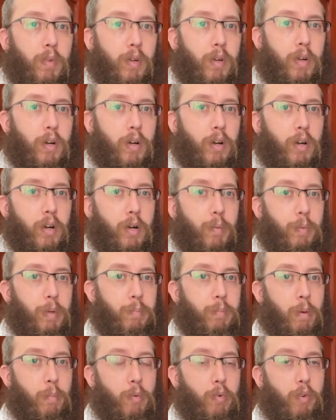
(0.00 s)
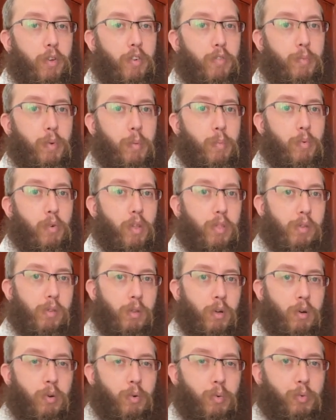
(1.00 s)
in memory of my
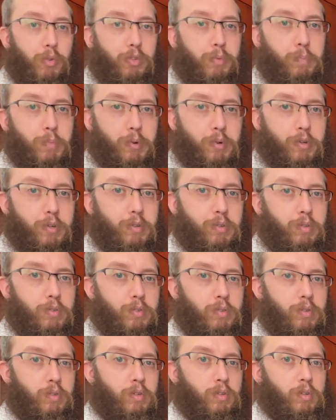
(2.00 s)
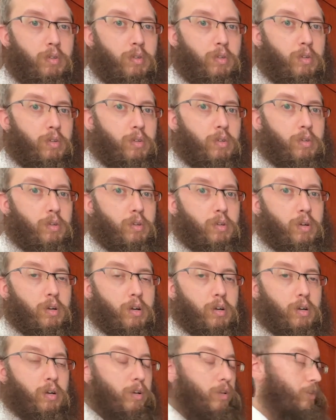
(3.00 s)
brother-in-law who was murdered
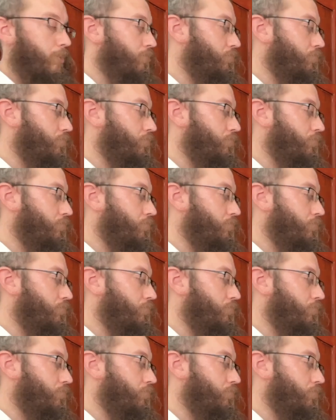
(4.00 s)
in